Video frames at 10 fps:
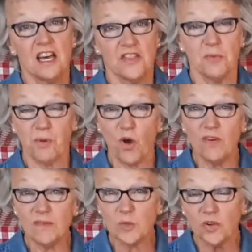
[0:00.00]
The
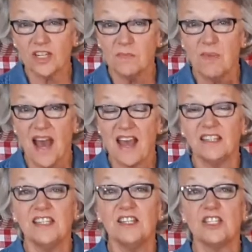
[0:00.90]
poems were compiled
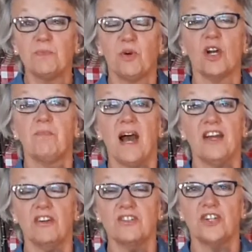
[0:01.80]
in this book by
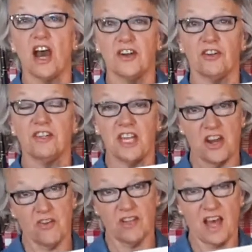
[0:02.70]
her daughter
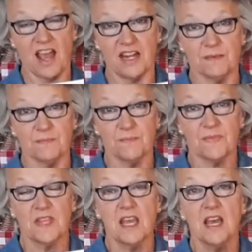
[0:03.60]
Caroline.
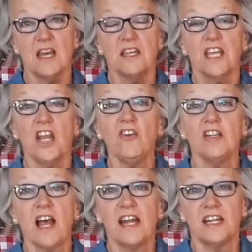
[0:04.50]

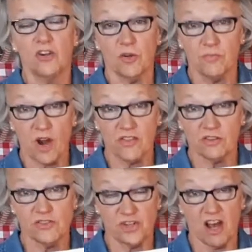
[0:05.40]
Caroline and her brother
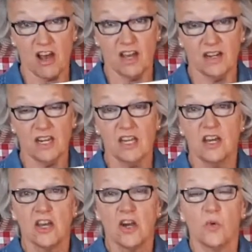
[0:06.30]
John
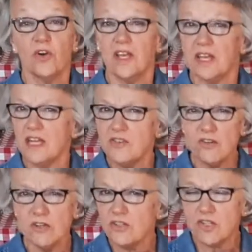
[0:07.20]
were
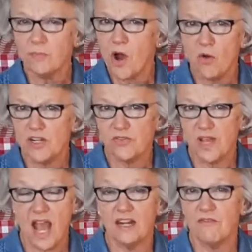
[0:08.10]
introduced to poetry
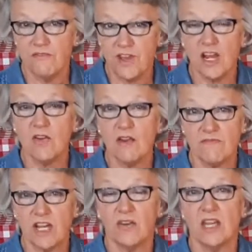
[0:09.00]
at a very
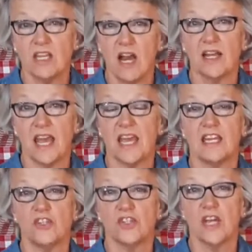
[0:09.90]
young
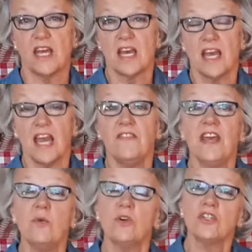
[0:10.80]
age, and
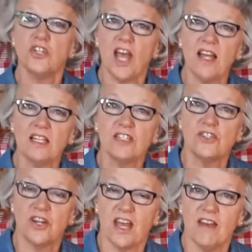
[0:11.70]
they were
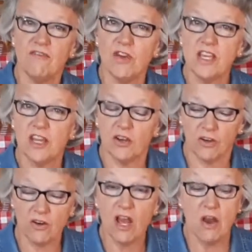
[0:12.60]
challenged every
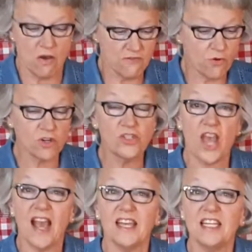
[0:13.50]
year for
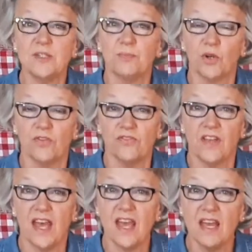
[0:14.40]
Jackie's
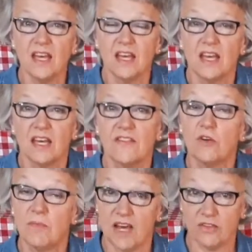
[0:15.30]
birthday, their
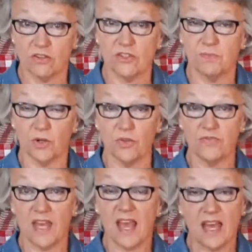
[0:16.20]
mother's
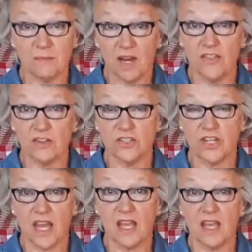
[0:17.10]
birthday and Mother's
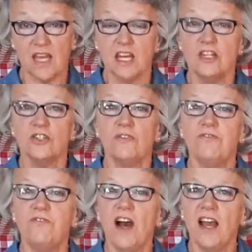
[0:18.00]
Day, to
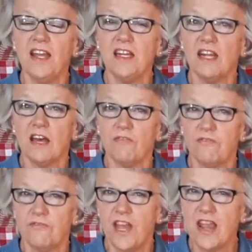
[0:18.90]
find a
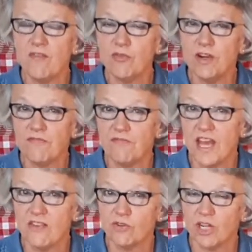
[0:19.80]

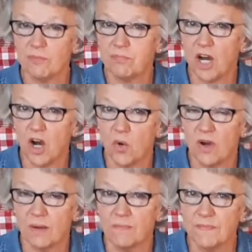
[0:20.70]
favorite
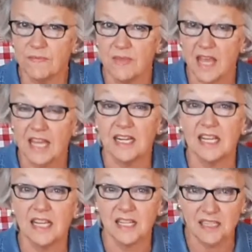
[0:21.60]
poem and
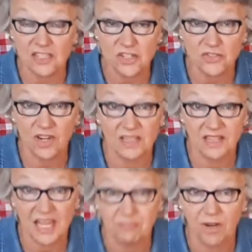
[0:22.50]
illustrate
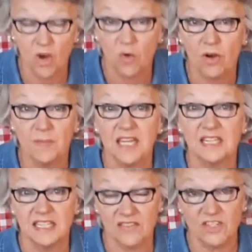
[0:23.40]
that poem
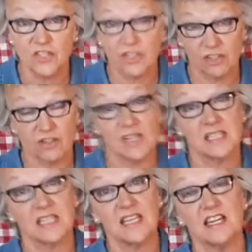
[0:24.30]
and give it to her as
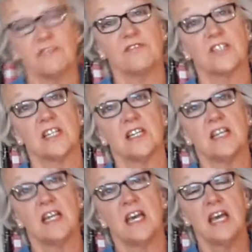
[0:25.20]
a gift.
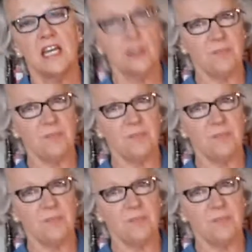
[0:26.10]
It